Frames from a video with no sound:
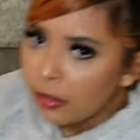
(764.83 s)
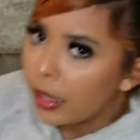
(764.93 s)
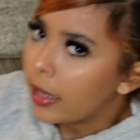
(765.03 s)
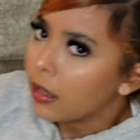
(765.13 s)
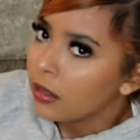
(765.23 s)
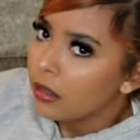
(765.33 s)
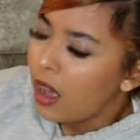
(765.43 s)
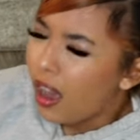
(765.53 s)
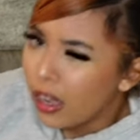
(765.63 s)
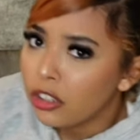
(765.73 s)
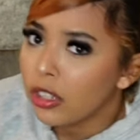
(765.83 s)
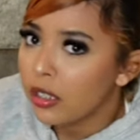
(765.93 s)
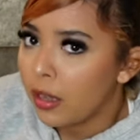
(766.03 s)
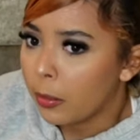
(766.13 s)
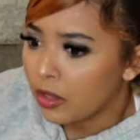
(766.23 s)
Like 110%
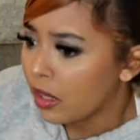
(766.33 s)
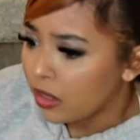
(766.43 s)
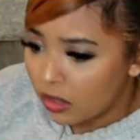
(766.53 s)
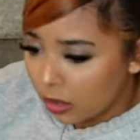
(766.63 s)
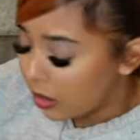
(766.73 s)
still